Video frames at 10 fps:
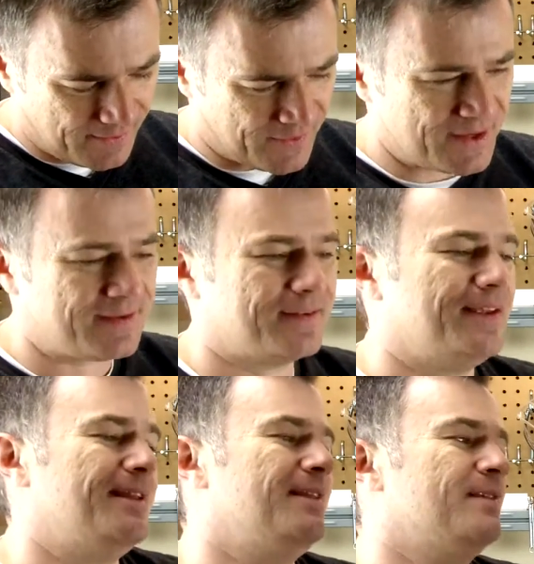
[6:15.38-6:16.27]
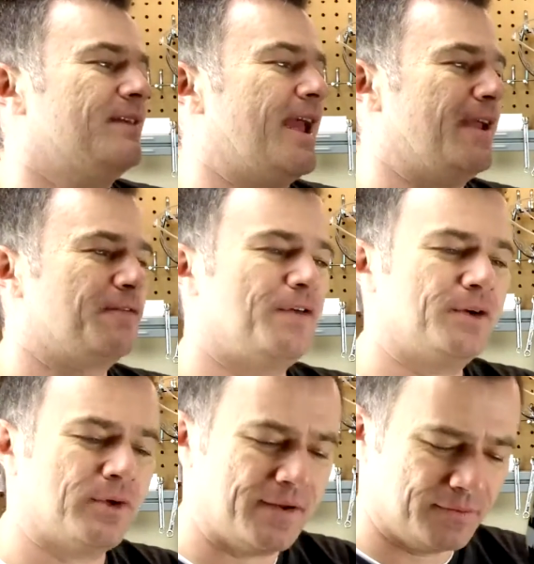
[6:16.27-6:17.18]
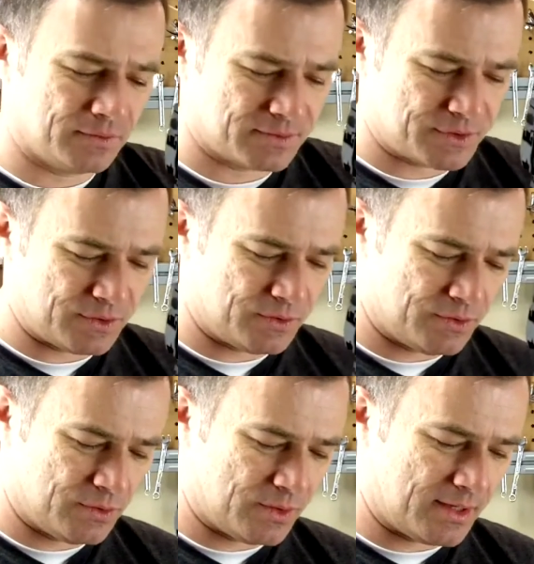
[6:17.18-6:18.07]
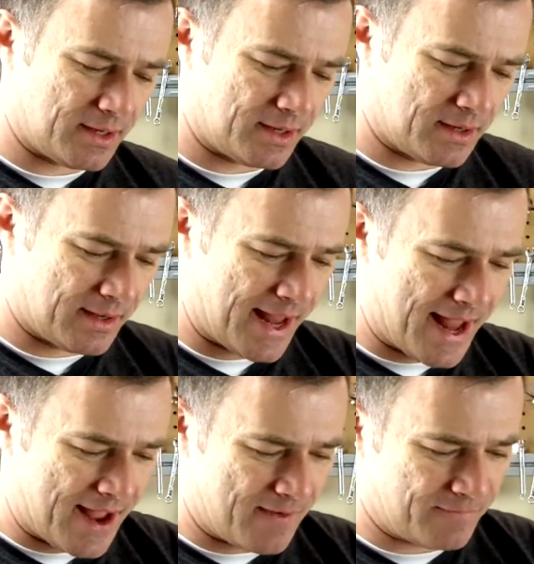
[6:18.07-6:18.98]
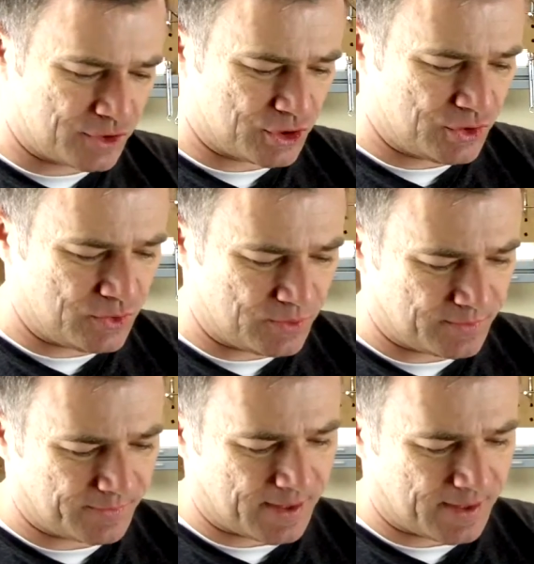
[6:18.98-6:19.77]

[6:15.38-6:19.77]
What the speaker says: this is a fun rifle to shoot.